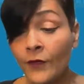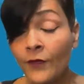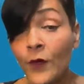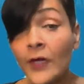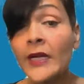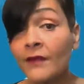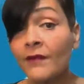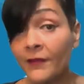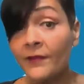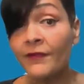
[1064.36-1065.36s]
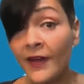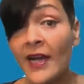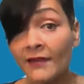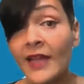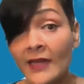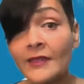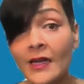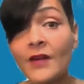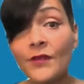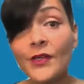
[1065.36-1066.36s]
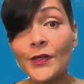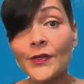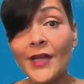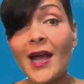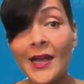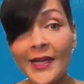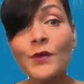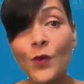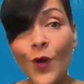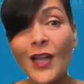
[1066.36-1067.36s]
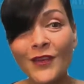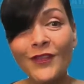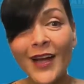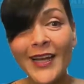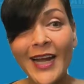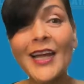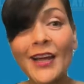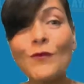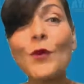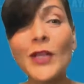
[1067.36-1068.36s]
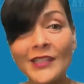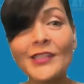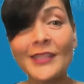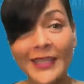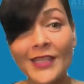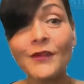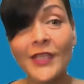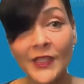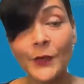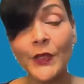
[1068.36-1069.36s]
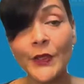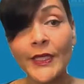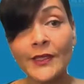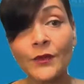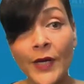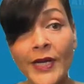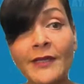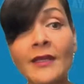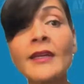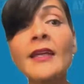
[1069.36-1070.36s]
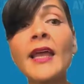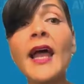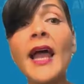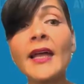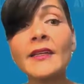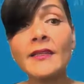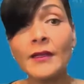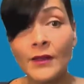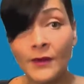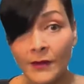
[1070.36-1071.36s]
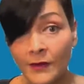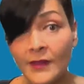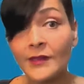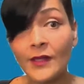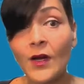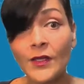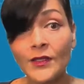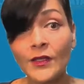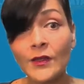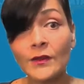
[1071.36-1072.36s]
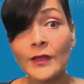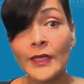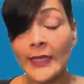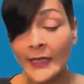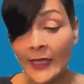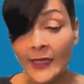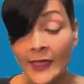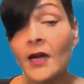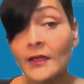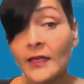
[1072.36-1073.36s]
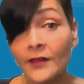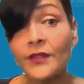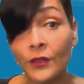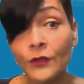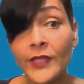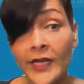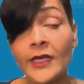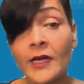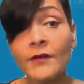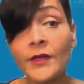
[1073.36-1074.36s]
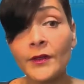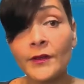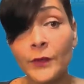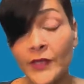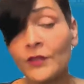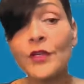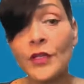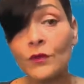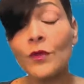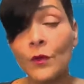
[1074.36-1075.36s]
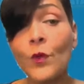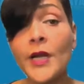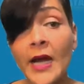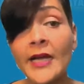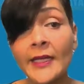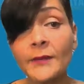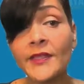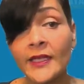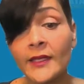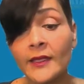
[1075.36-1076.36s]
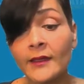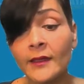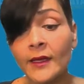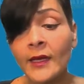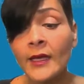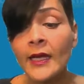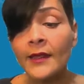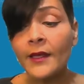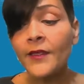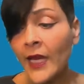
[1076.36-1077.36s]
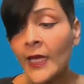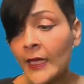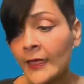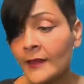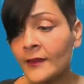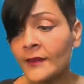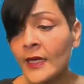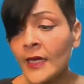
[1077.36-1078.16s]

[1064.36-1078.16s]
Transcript: 4 out of the 5 last governors, I am qualified. I have more legislative experience, right? And this also in context to lieutenant governor's position in the one I am seeking. And the thing is